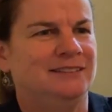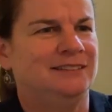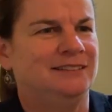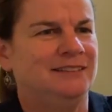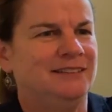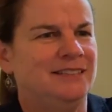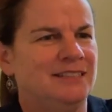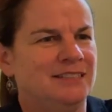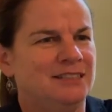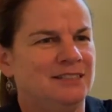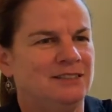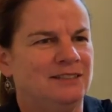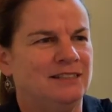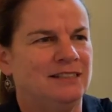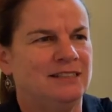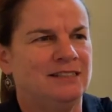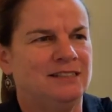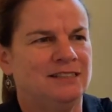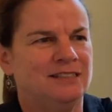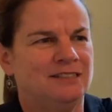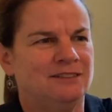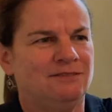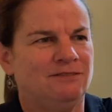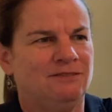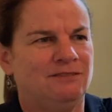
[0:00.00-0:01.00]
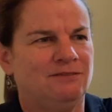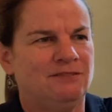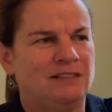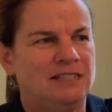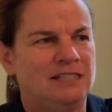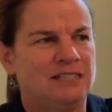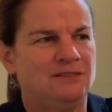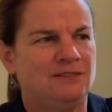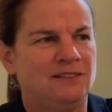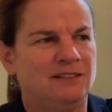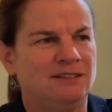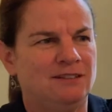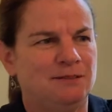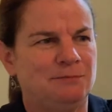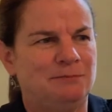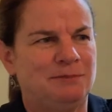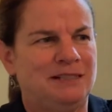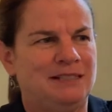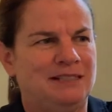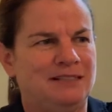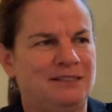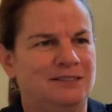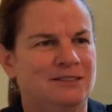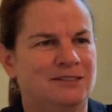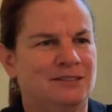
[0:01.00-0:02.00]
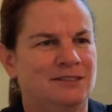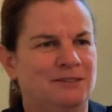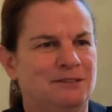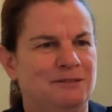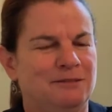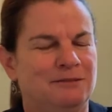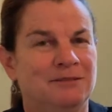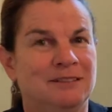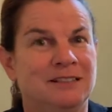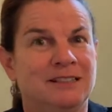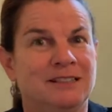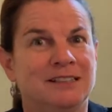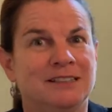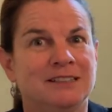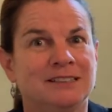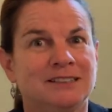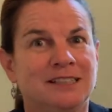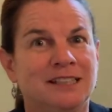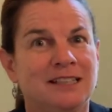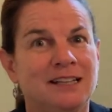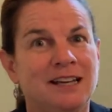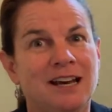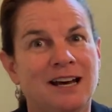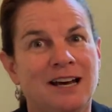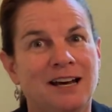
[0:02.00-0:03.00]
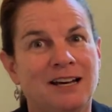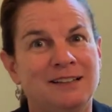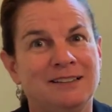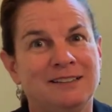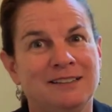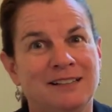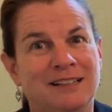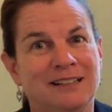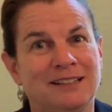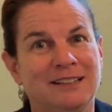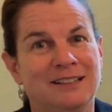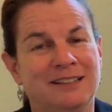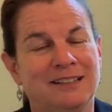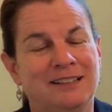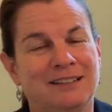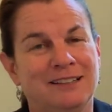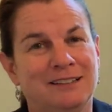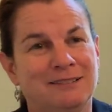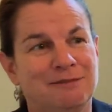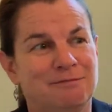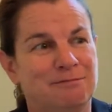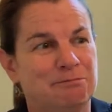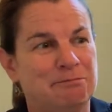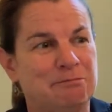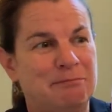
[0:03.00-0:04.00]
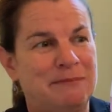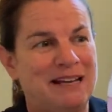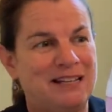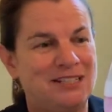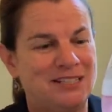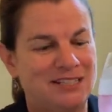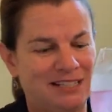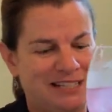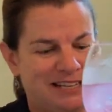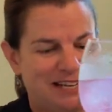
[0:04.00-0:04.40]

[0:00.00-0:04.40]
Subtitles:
It's very pink, so ta-da! Magic